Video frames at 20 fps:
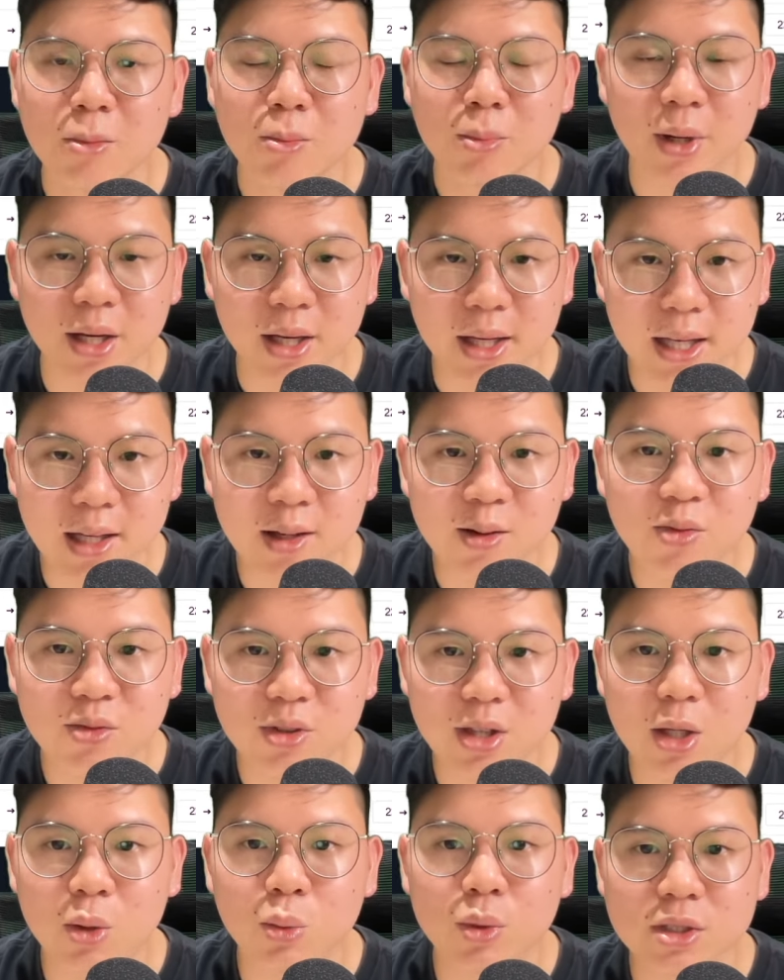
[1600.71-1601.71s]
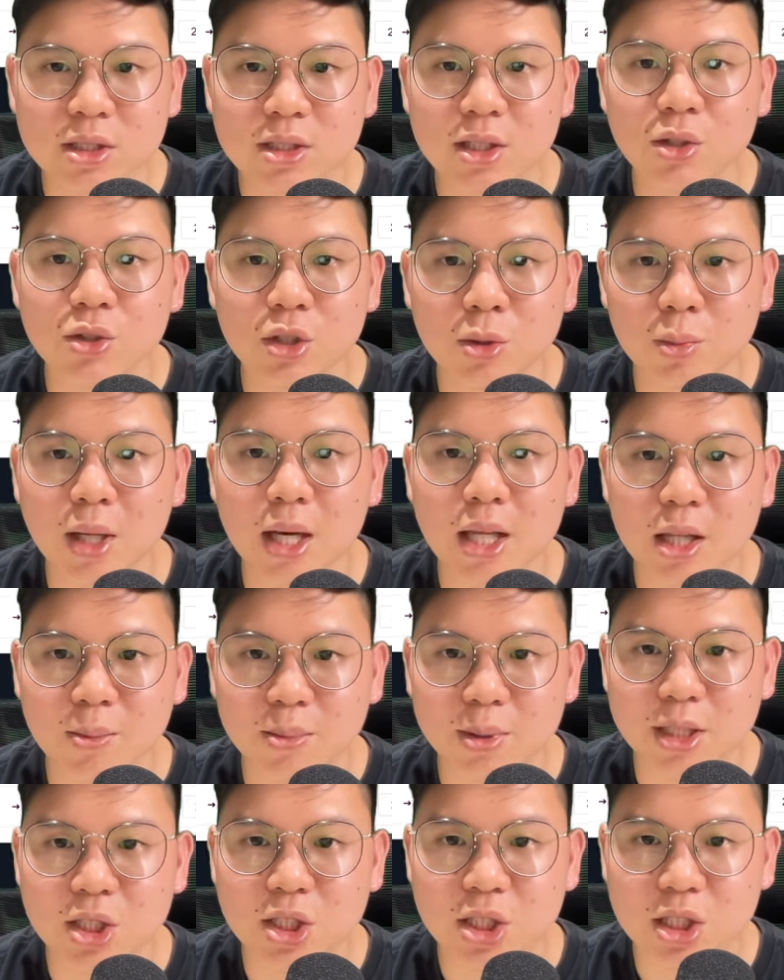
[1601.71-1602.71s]
But if they were still to be at
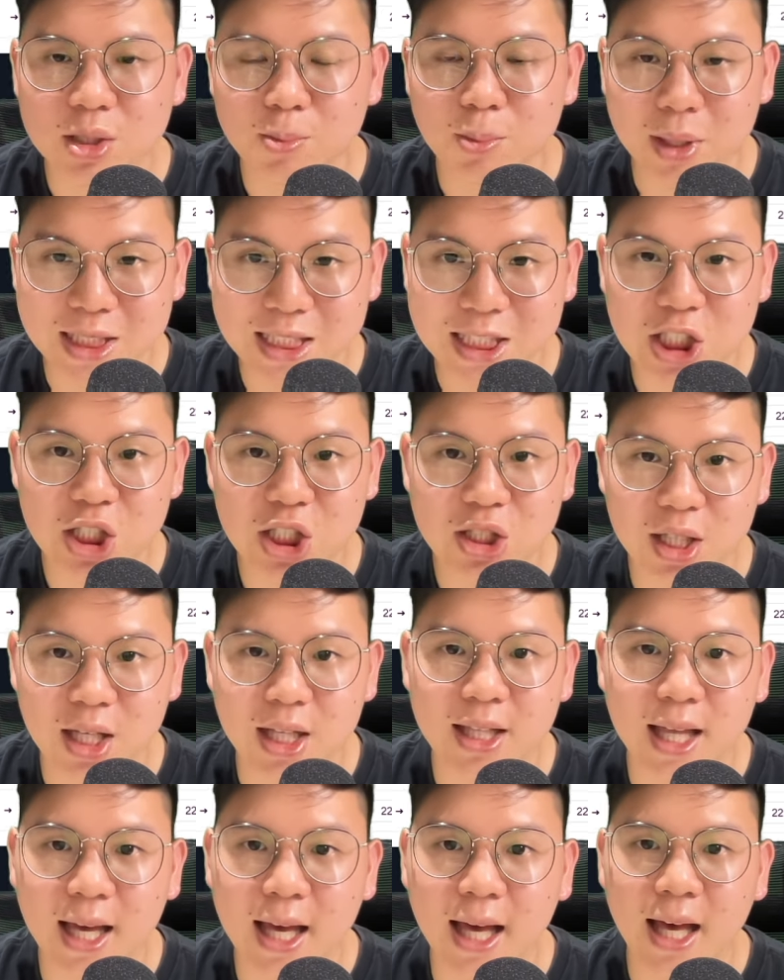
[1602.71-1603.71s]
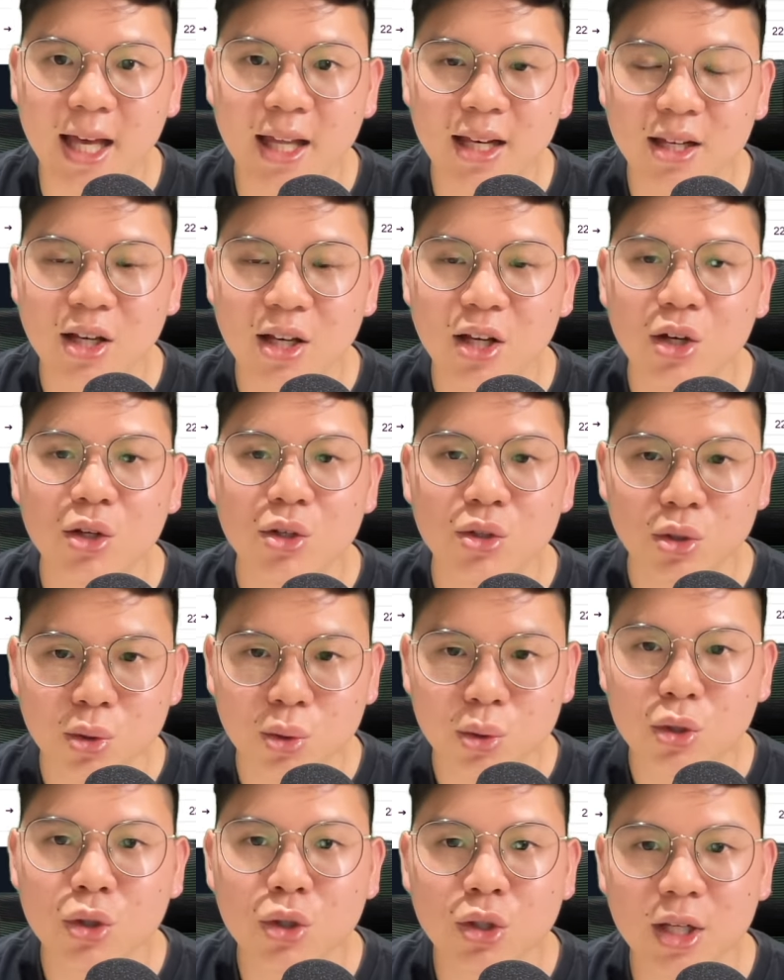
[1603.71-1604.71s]
the position that they're at, you
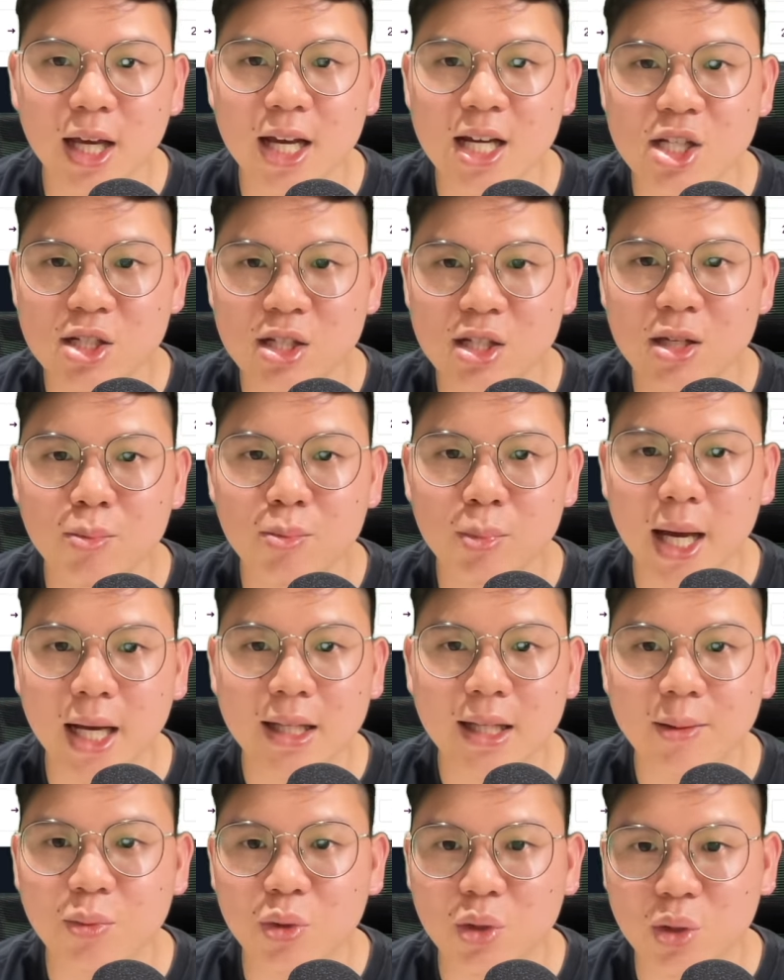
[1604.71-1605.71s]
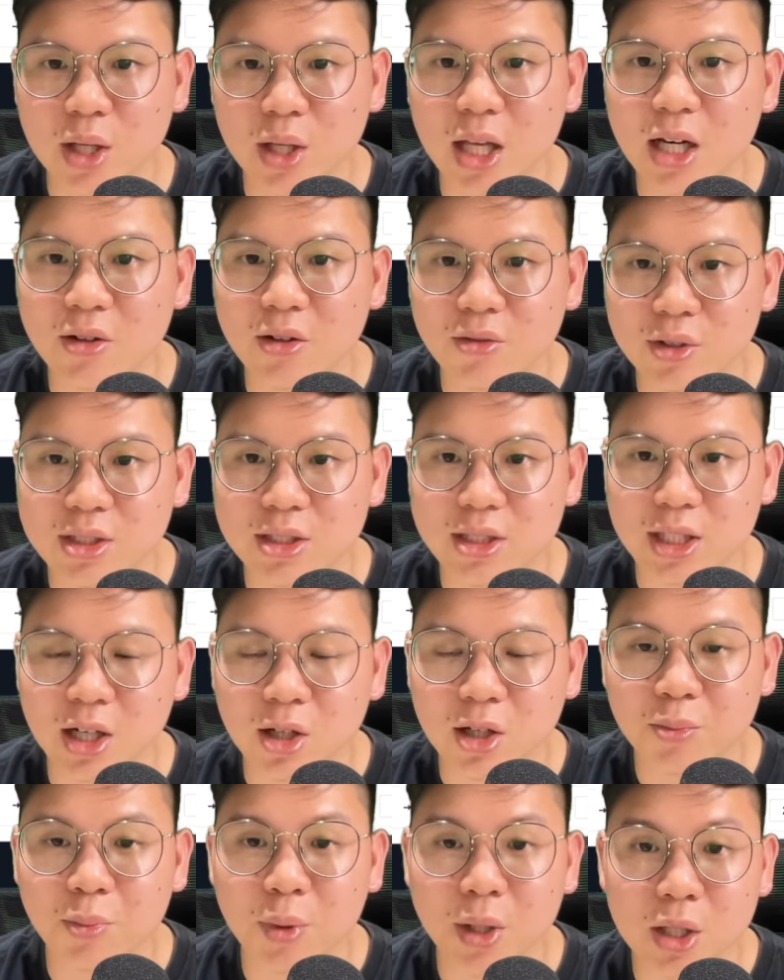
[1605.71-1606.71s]
could actually back them to get a
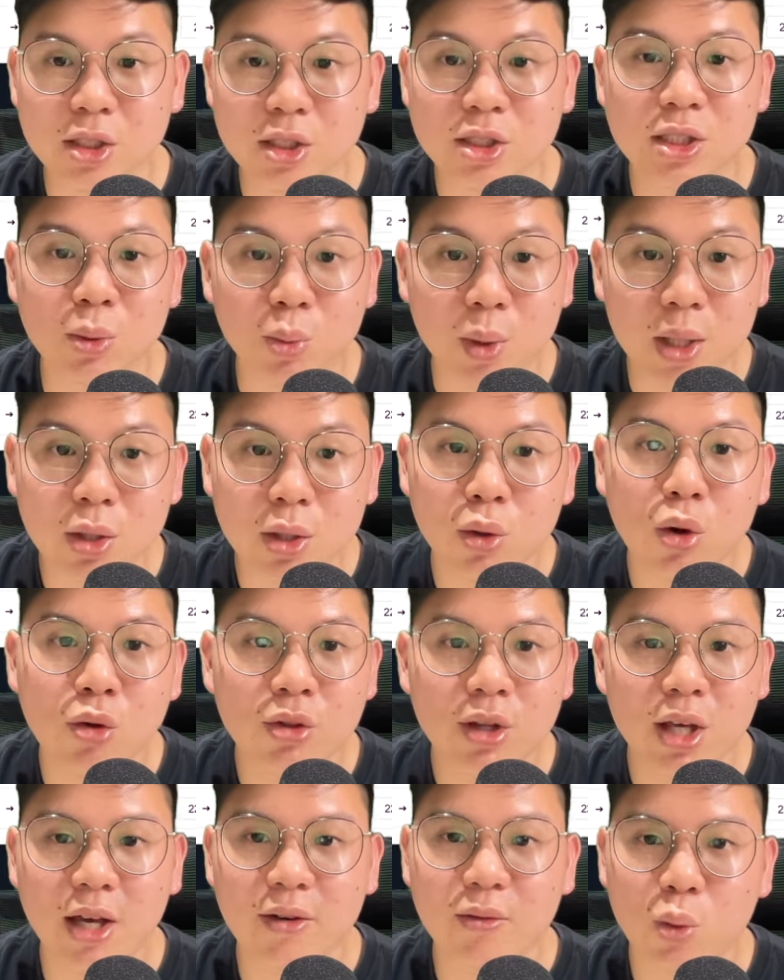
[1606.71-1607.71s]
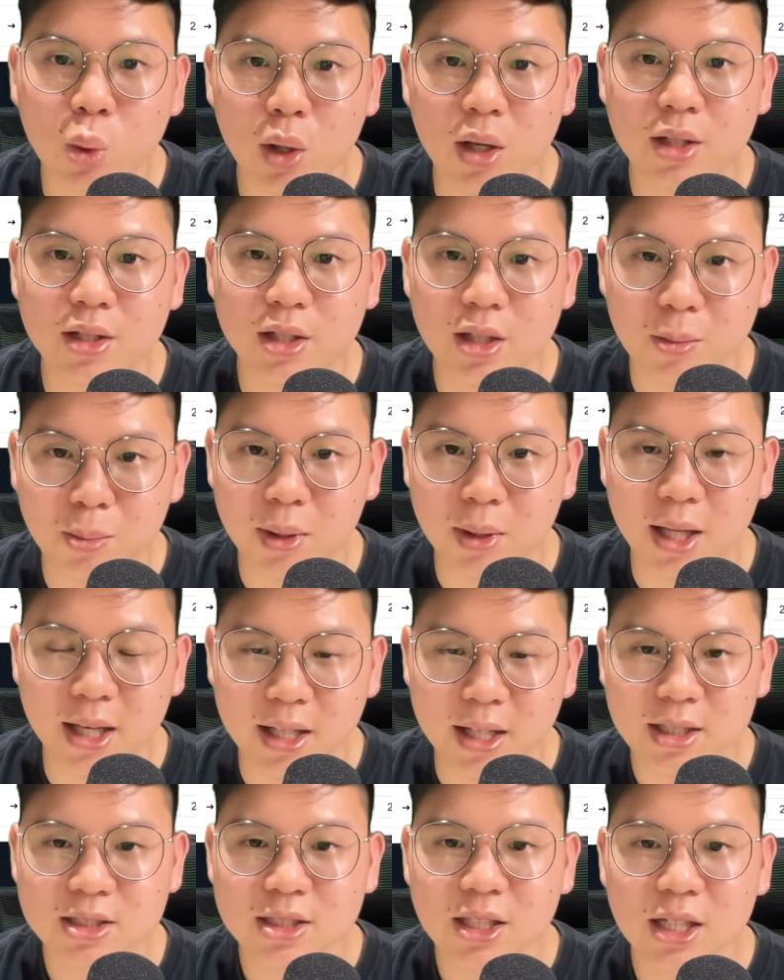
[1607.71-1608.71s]
result because we know they have quality
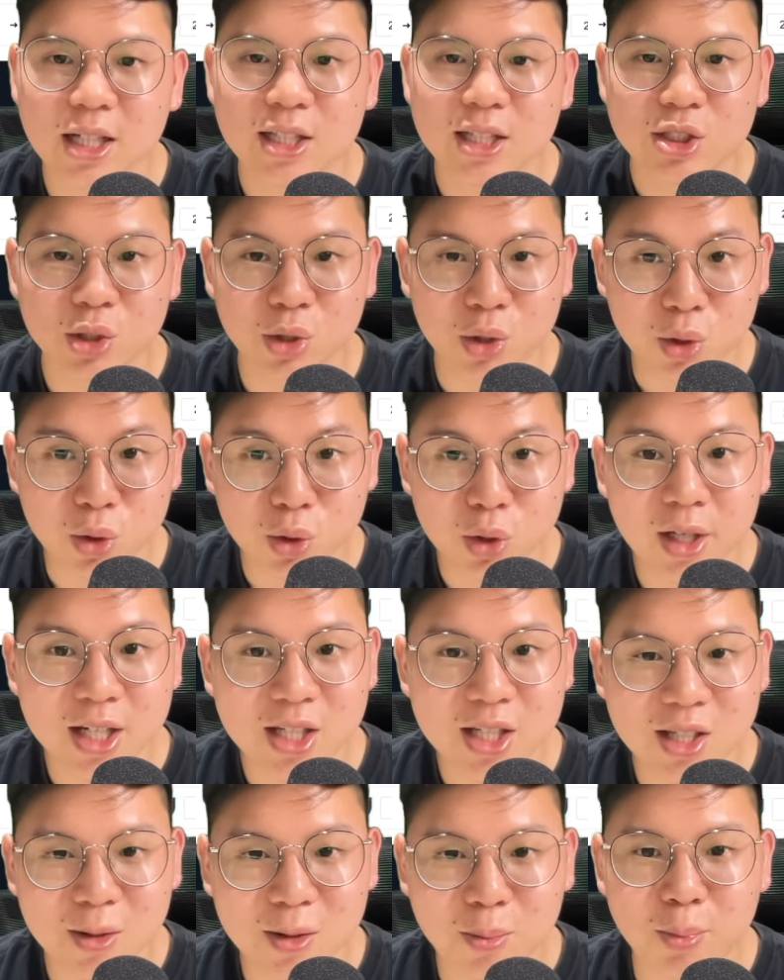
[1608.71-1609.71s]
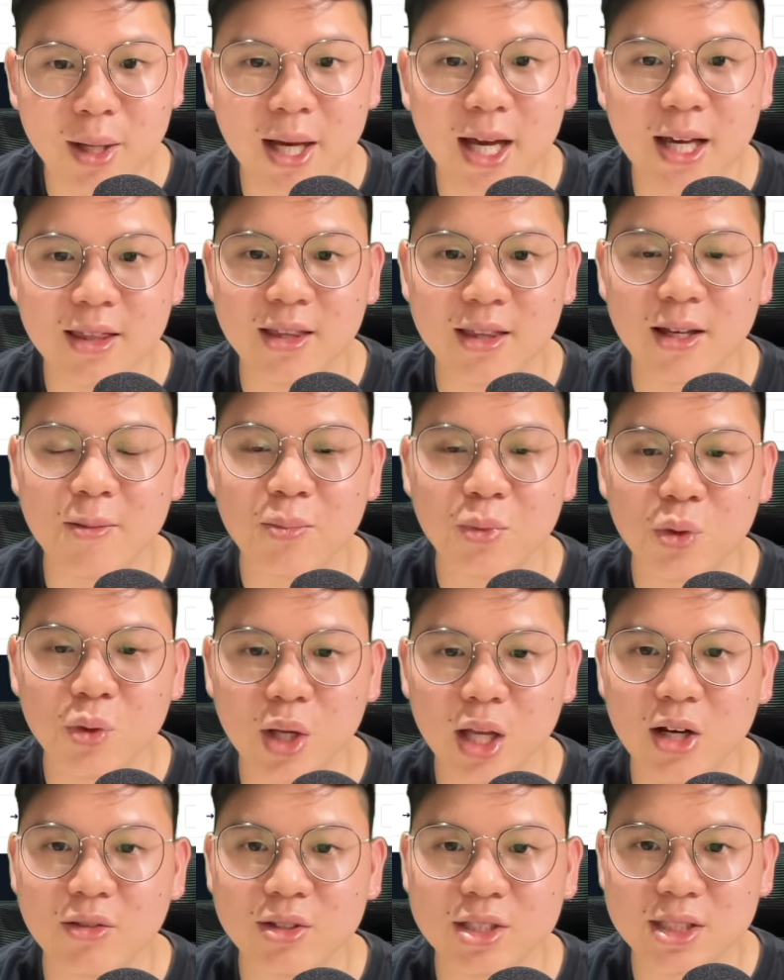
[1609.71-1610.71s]
players. So you could actually back them to
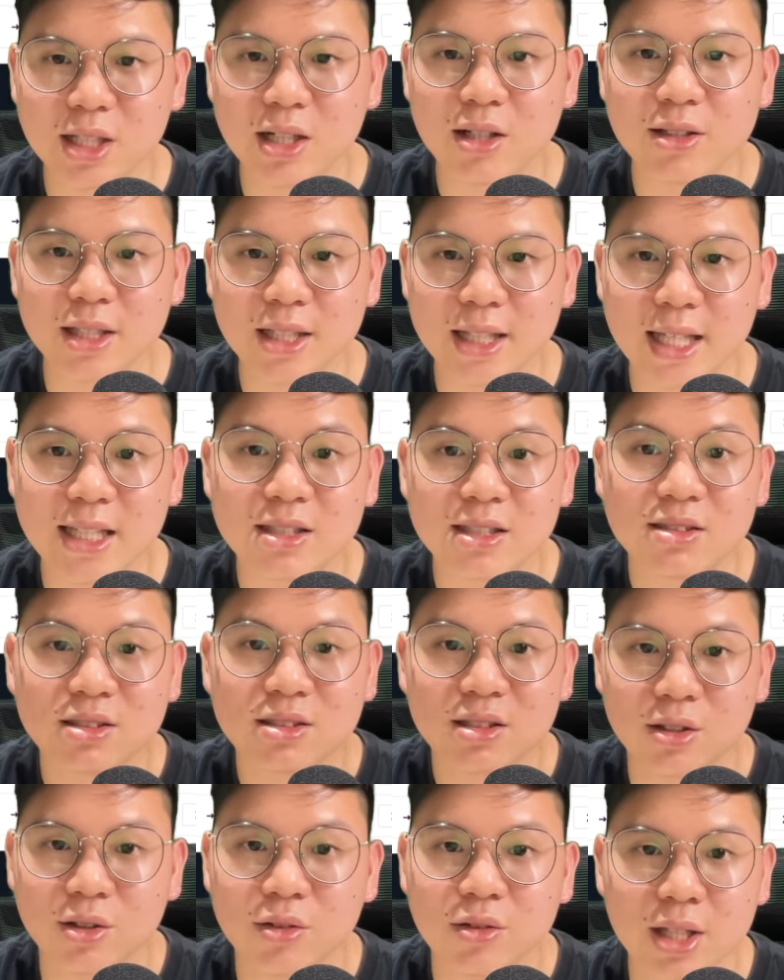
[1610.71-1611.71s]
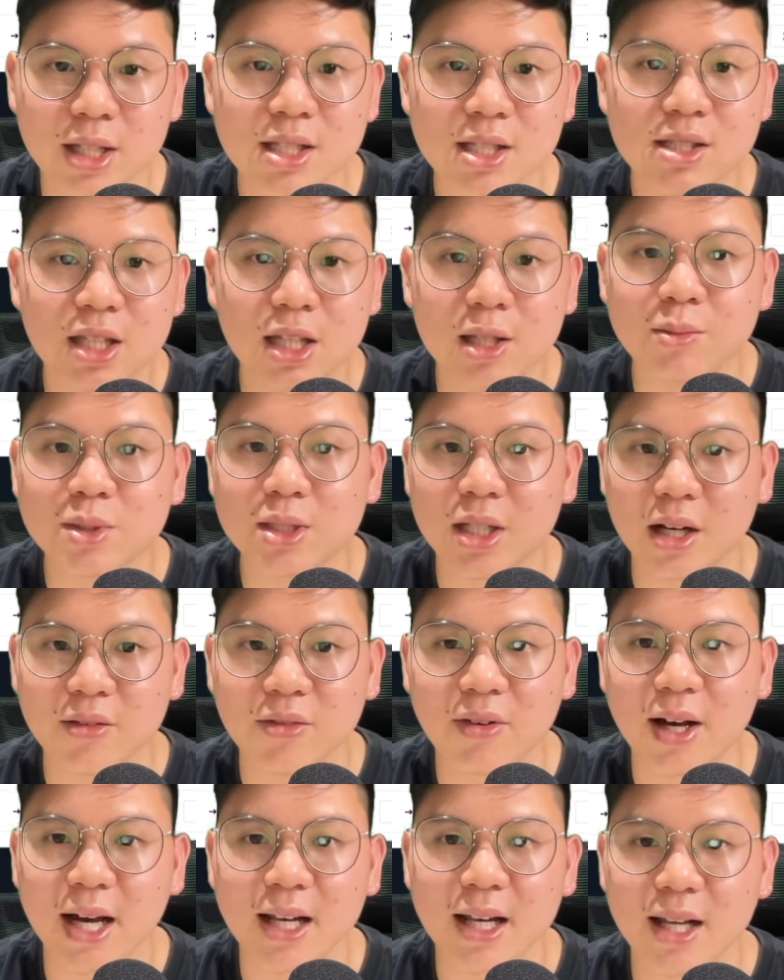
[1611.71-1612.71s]
get a result against these teams that
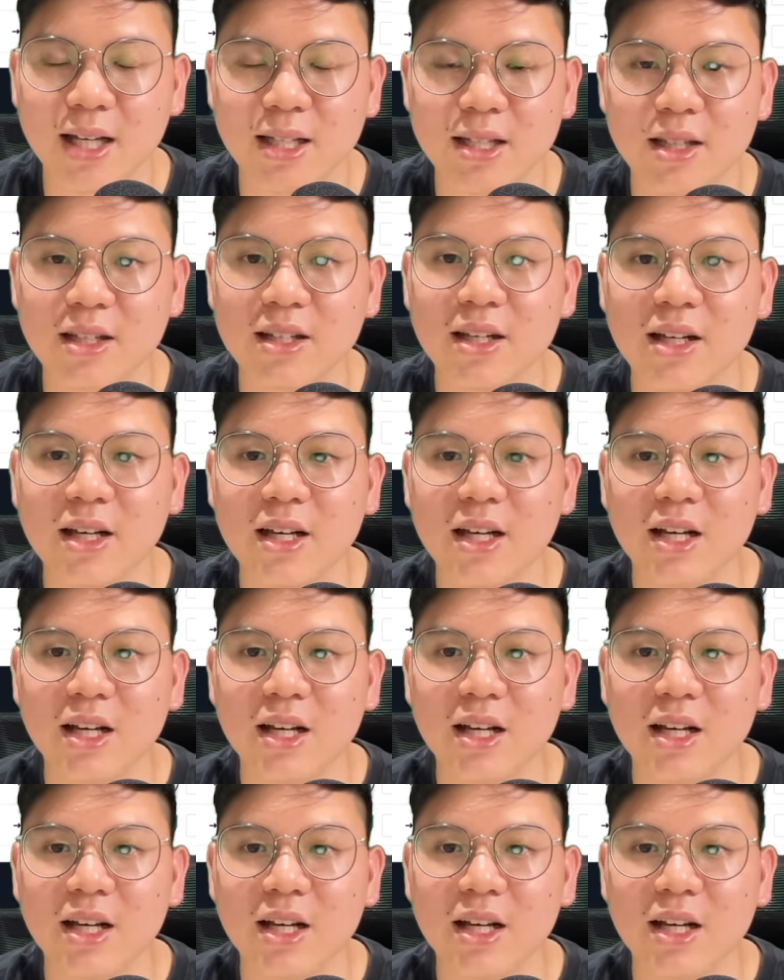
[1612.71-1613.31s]
I've highlighted.